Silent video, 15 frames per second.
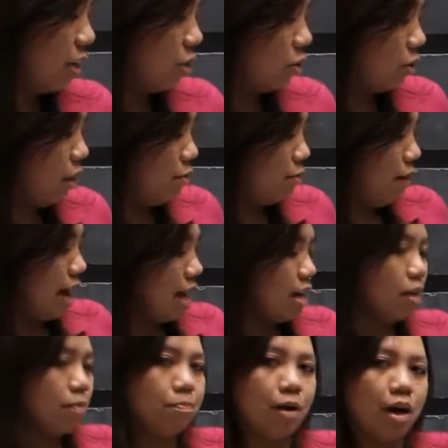So the
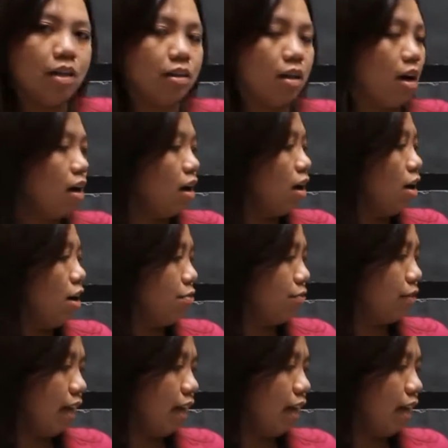final product of